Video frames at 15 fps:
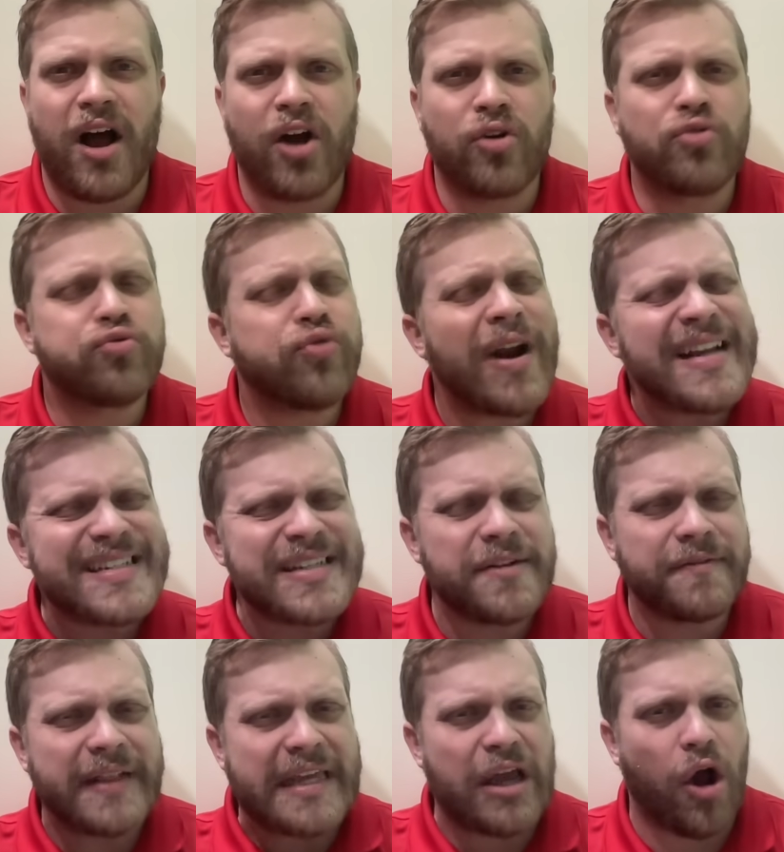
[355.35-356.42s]

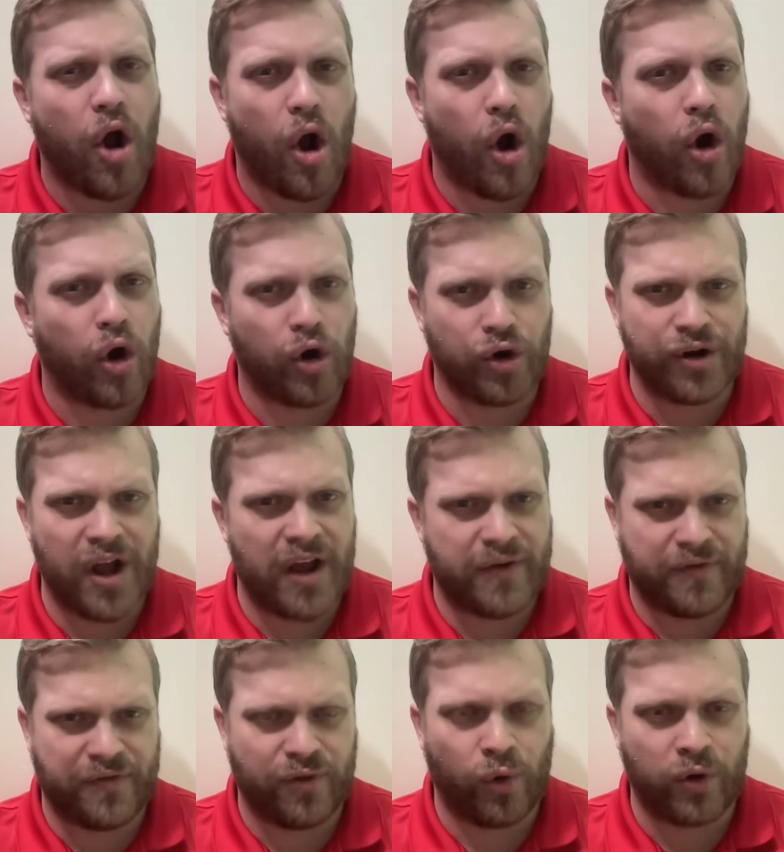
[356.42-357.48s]
aggressively hard
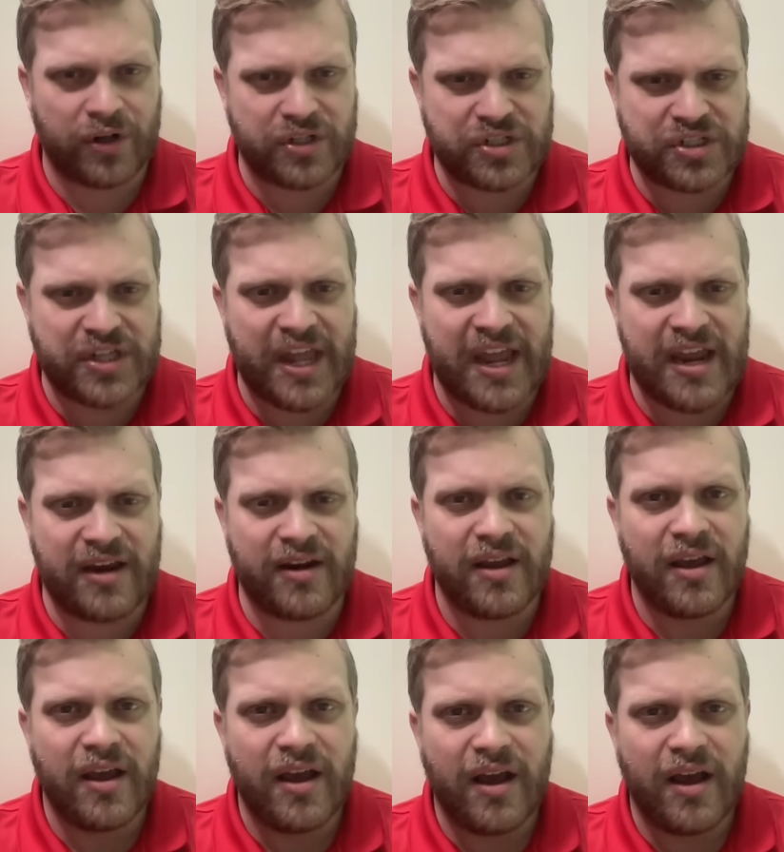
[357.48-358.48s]
on Florida State.